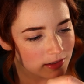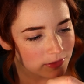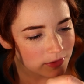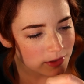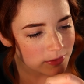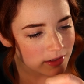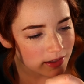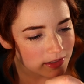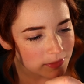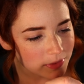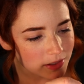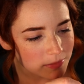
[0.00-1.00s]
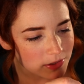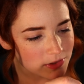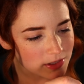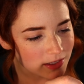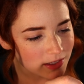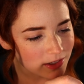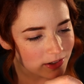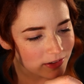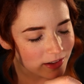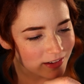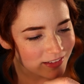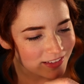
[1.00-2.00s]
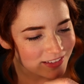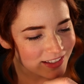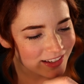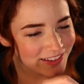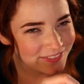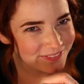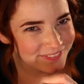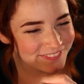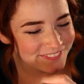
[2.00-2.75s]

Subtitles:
That's why we like to play music here a lot of the time.